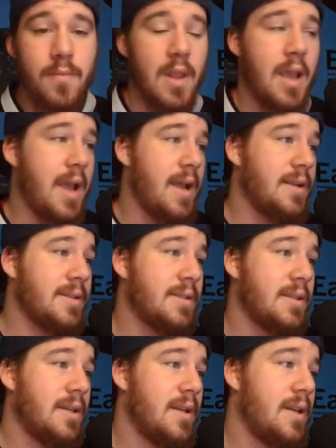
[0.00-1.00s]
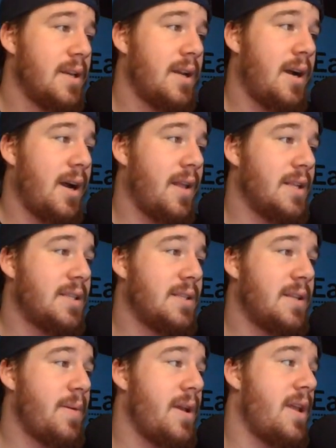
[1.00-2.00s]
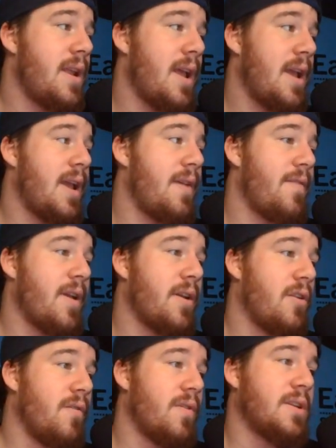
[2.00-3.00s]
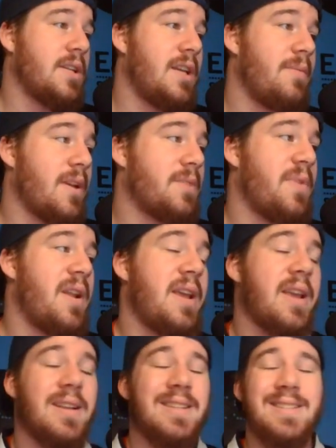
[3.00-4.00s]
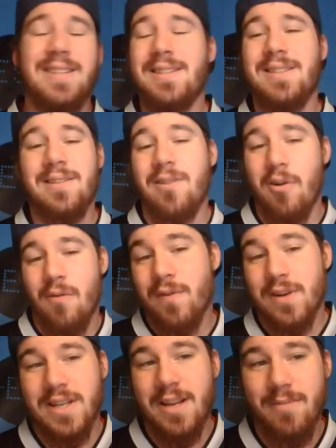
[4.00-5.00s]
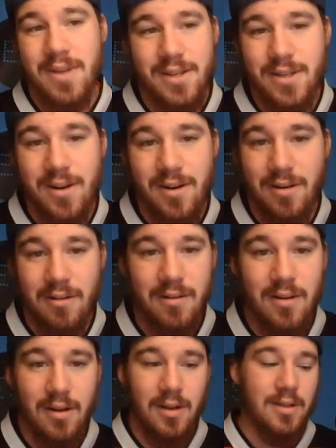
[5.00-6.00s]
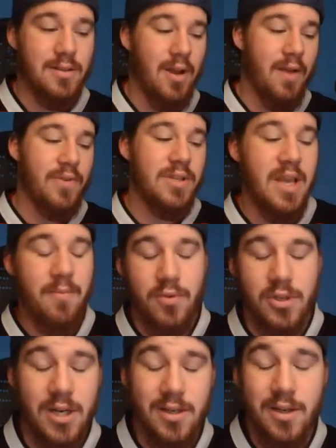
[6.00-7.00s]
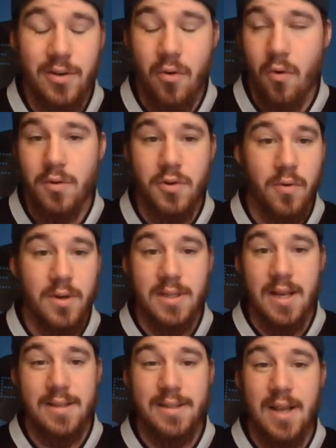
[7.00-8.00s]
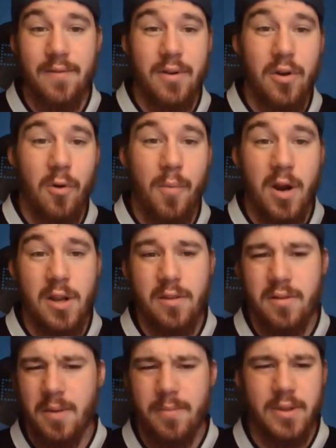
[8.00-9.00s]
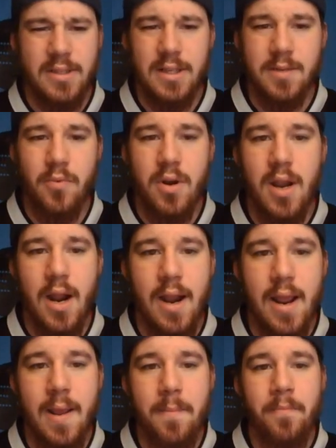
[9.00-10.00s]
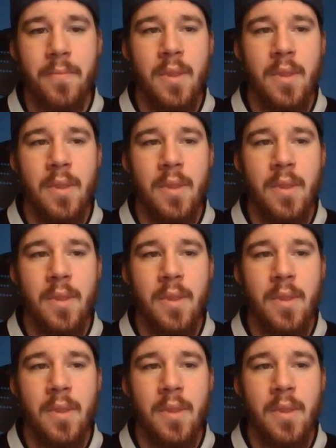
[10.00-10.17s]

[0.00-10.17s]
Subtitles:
And this has been a Vancouver team that's been a consistent over team this year. So I have this game projected towards that seven goal mark, I believe 6.98.